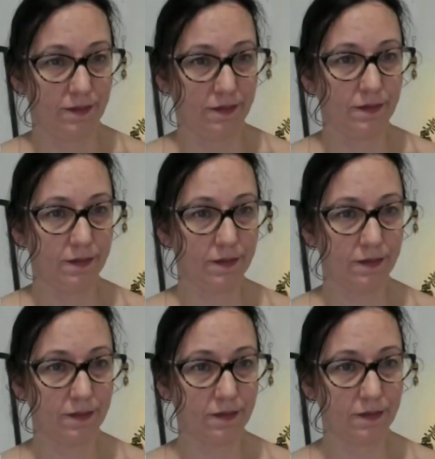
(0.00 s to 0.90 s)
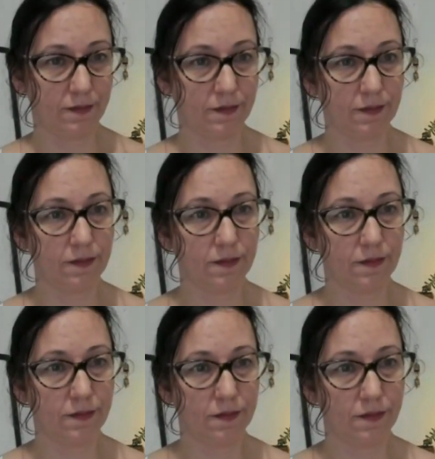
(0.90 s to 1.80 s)

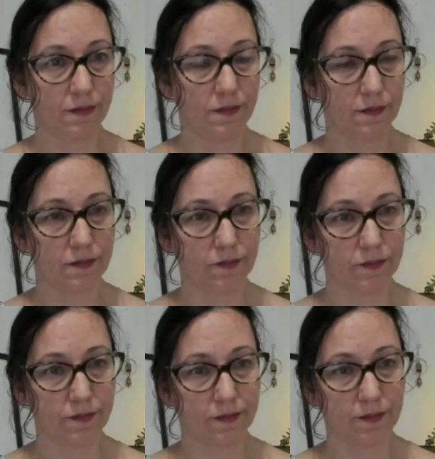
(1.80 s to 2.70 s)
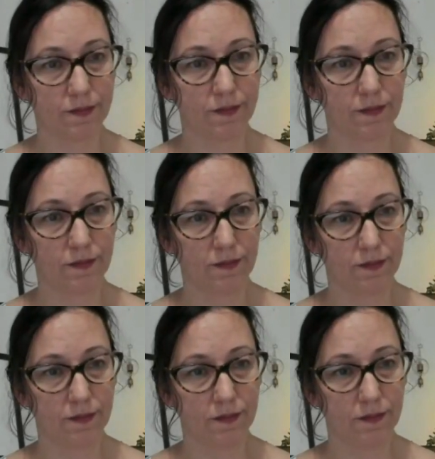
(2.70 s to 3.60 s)

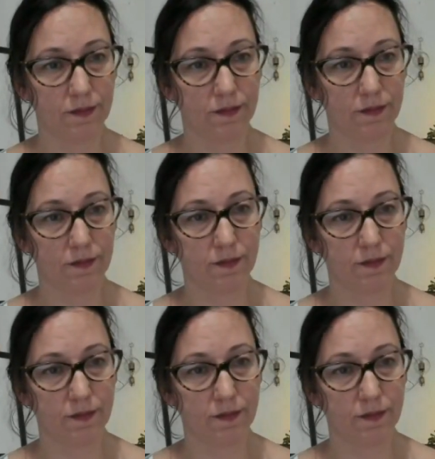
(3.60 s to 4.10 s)
(silent)